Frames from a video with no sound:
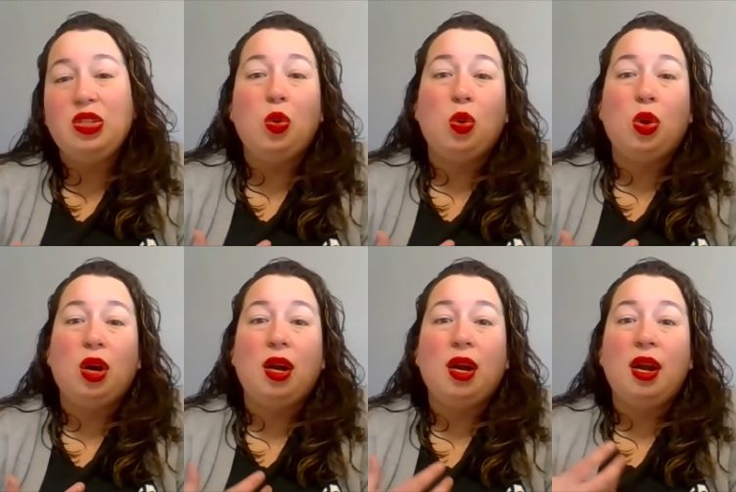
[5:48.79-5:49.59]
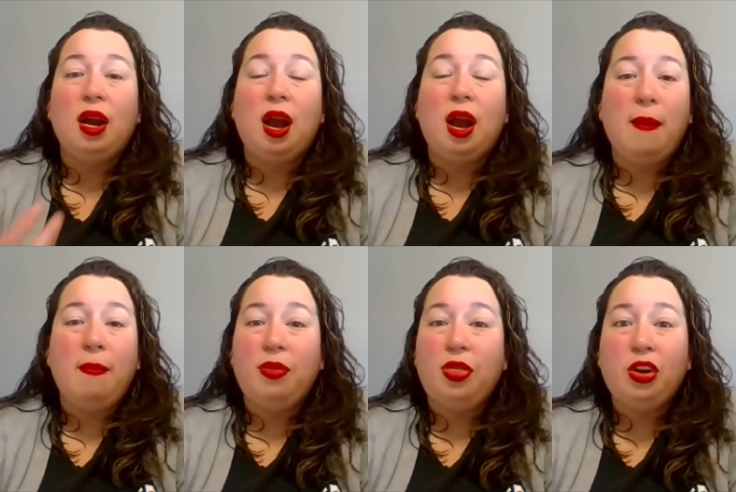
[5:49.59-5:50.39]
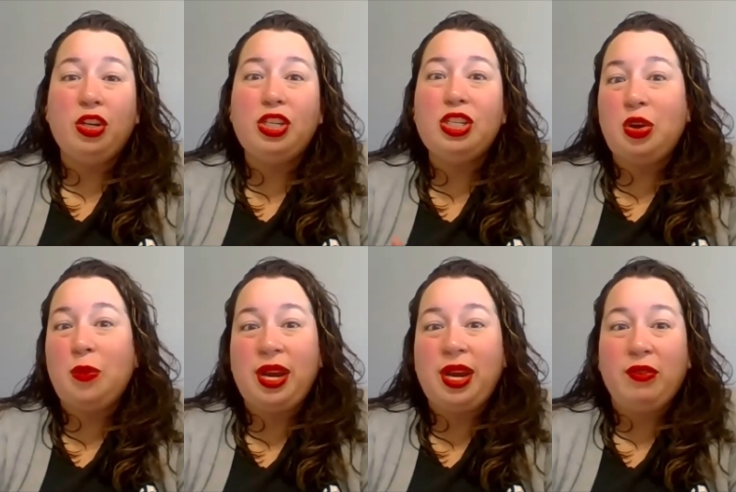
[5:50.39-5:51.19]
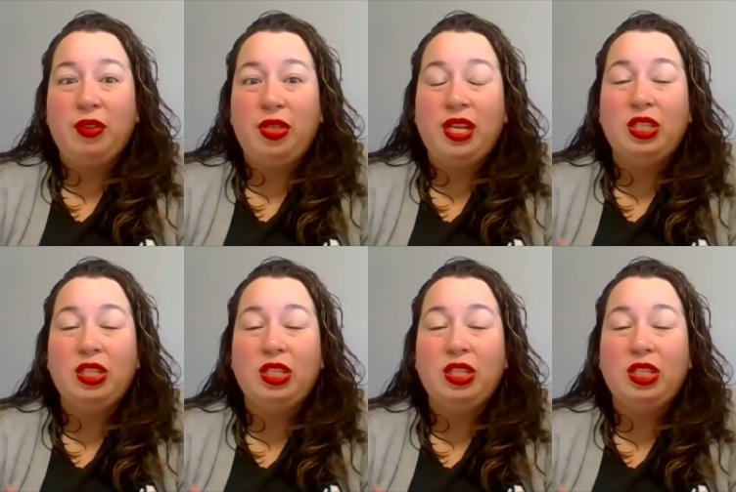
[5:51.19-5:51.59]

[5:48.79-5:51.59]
or there are just so many different things.